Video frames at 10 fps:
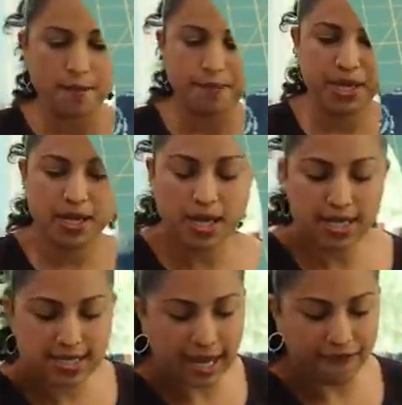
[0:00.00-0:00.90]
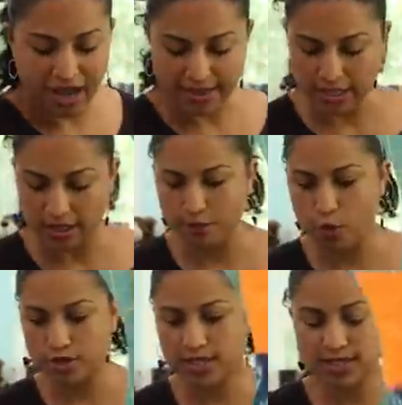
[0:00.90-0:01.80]
because I find that the
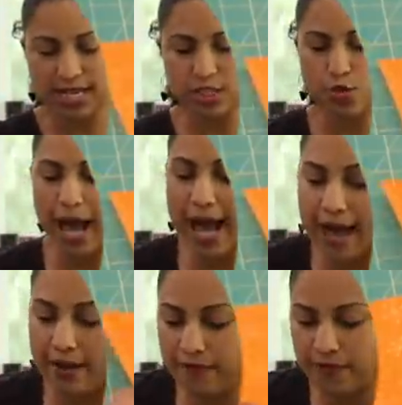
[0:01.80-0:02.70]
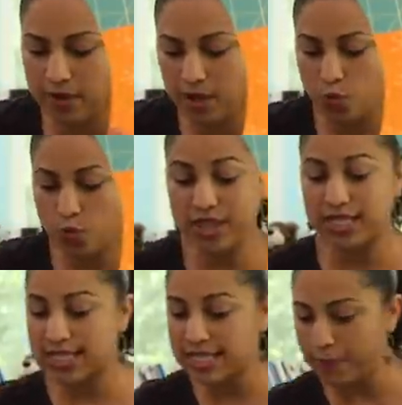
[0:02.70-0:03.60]
more success you have with a
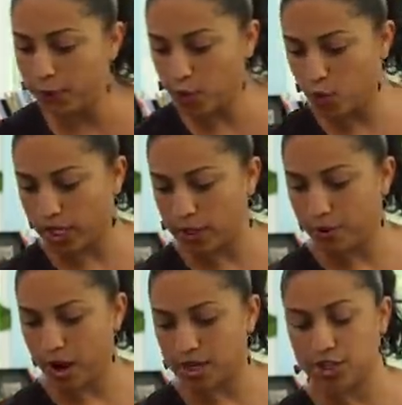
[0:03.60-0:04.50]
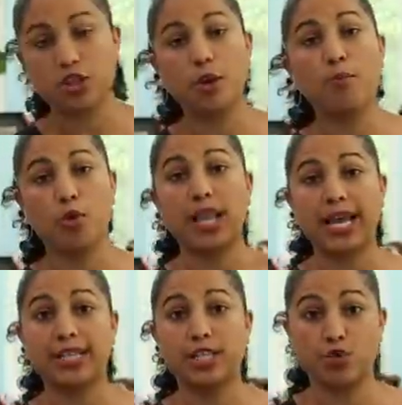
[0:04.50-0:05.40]
simple quickie project, the more
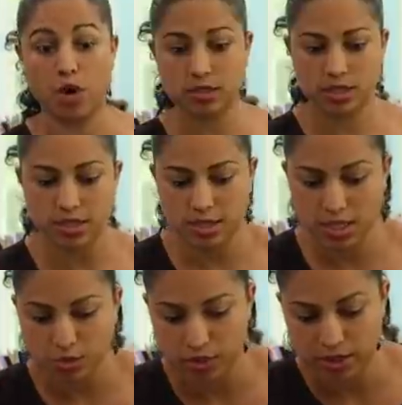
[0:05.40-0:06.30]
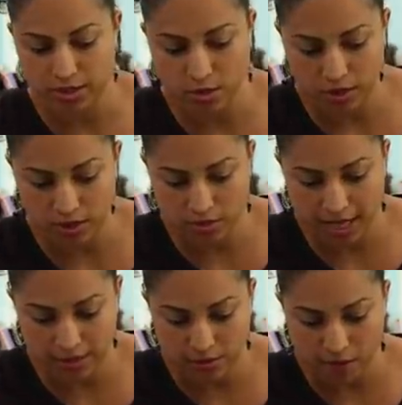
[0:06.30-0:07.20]
likely you are to continue with the sewing. So
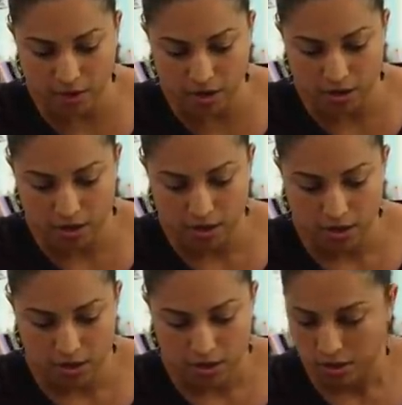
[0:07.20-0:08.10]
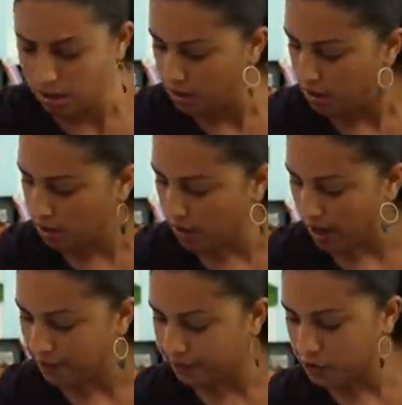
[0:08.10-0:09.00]
that's what I want. All
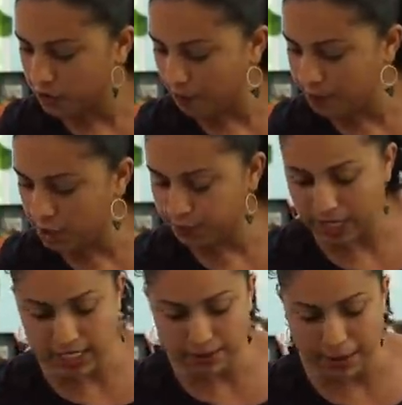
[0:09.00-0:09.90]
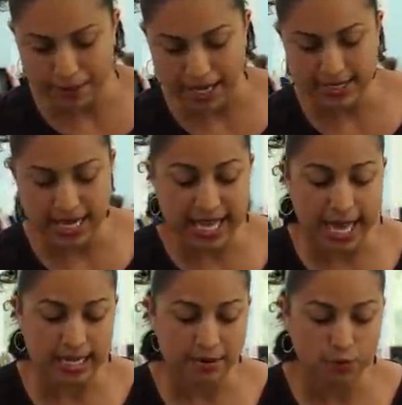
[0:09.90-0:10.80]
right. So I'm just placing my pins.
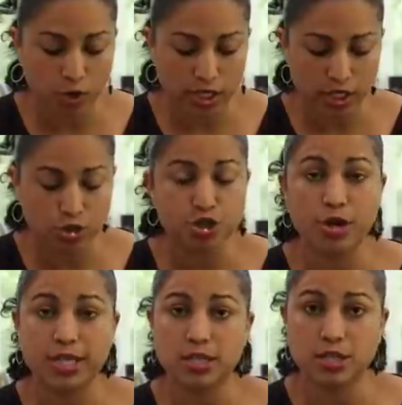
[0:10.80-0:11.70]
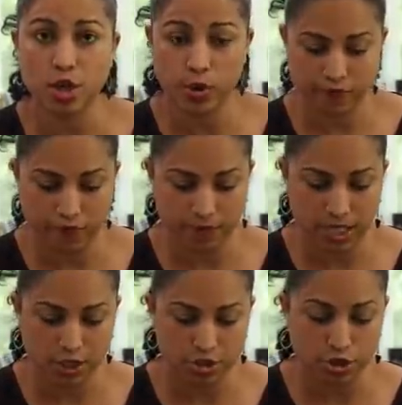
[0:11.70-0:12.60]
Again, we're going to go straight to sewing from
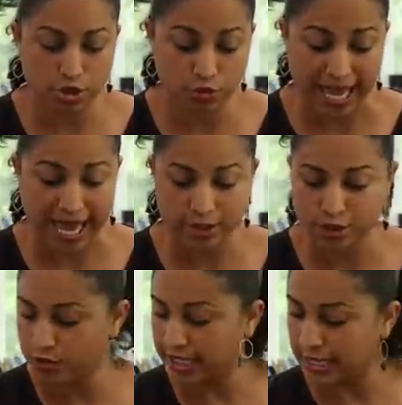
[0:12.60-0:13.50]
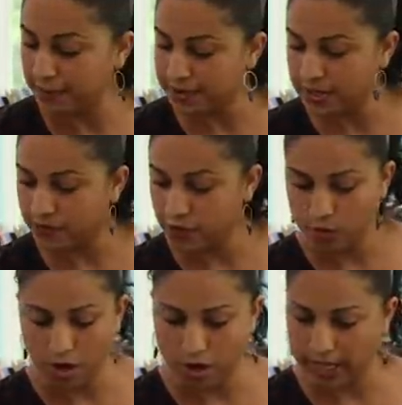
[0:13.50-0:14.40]
here, so you can use clips if
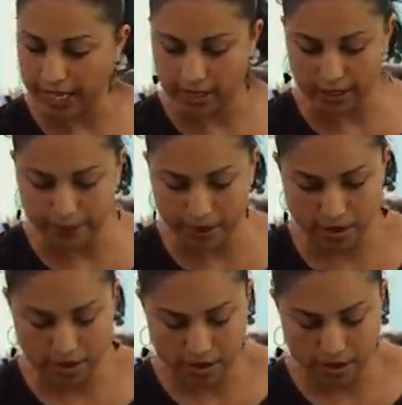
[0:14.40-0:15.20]
you are a clipper